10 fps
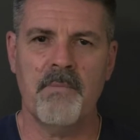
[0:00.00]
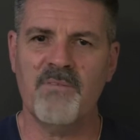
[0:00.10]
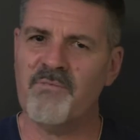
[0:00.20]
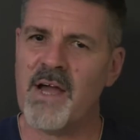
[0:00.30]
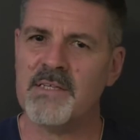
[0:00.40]

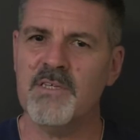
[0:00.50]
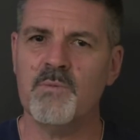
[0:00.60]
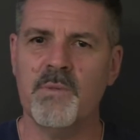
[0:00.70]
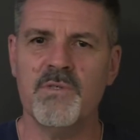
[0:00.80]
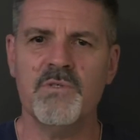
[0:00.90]
In fact, he
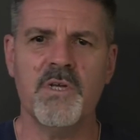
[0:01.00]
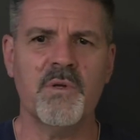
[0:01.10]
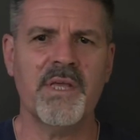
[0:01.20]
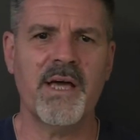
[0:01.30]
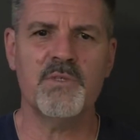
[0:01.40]
spends
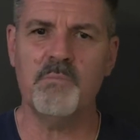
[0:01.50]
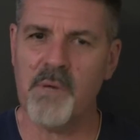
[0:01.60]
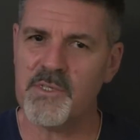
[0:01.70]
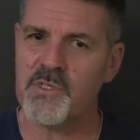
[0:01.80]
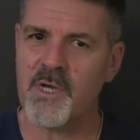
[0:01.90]
nearly as
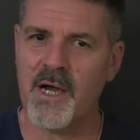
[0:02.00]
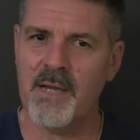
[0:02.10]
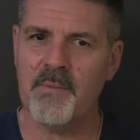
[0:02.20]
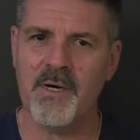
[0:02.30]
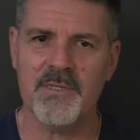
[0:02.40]
much
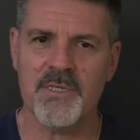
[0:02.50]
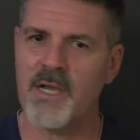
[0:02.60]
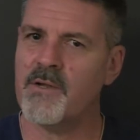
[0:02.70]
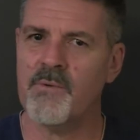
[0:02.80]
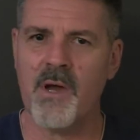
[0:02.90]
time on
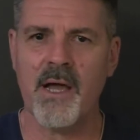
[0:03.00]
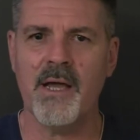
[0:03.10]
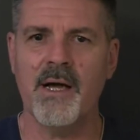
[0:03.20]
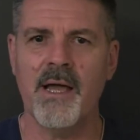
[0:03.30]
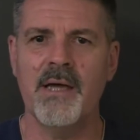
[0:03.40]

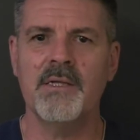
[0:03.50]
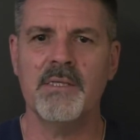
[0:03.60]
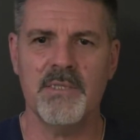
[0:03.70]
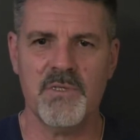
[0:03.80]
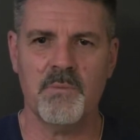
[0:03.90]
Zechariah and
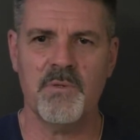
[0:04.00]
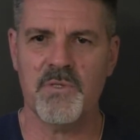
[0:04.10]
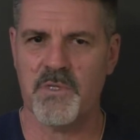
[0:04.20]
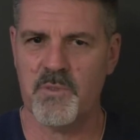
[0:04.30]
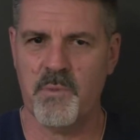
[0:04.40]

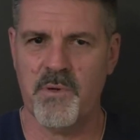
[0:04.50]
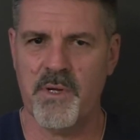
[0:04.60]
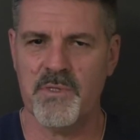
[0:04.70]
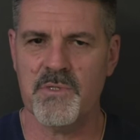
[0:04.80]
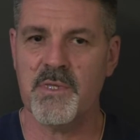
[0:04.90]
Elizabeth's
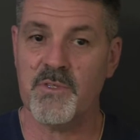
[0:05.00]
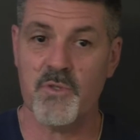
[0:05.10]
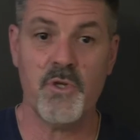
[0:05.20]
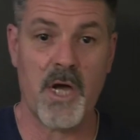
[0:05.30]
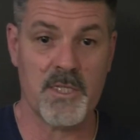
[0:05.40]
experience, that's
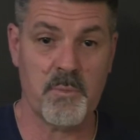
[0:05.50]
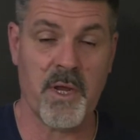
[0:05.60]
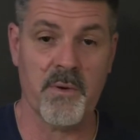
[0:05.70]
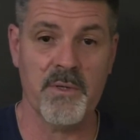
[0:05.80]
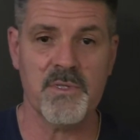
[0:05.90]
John's
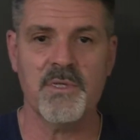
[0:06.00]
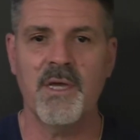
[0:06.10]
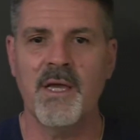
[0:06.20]
parents,